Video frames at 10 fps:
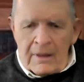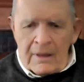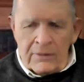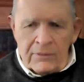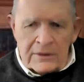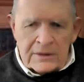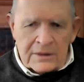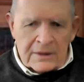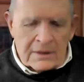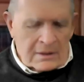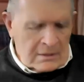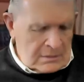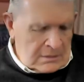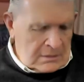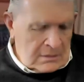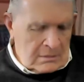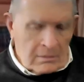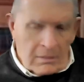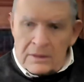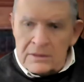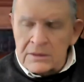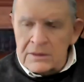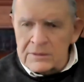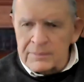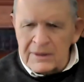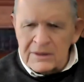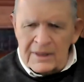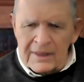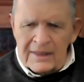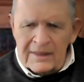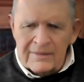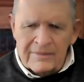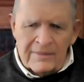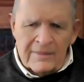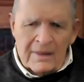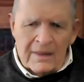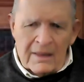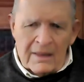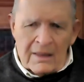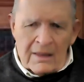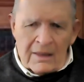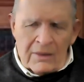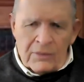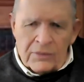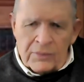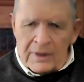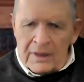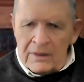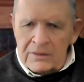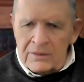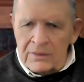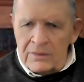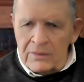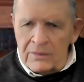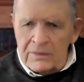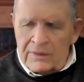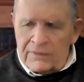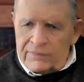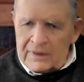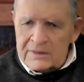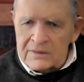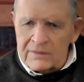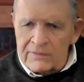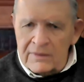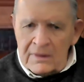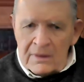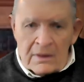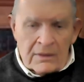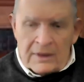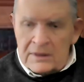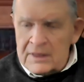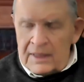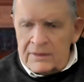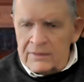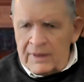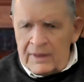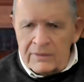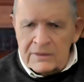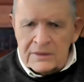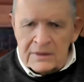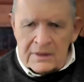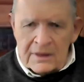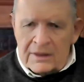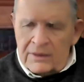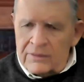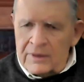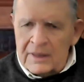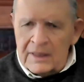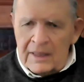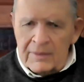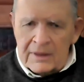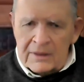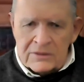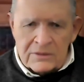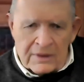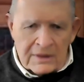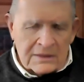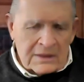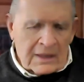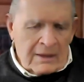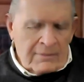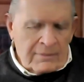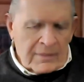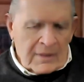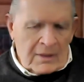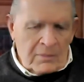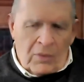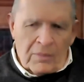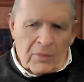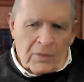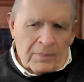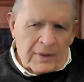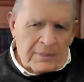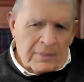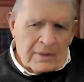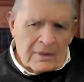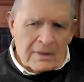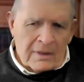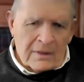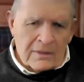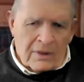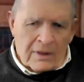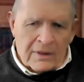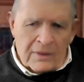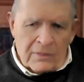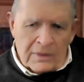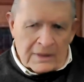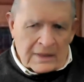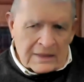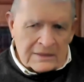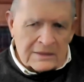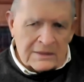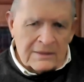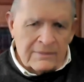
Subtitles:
In recent months, especially with regard to the effects of things like the virus and other economic constraints, more and more people are talking with us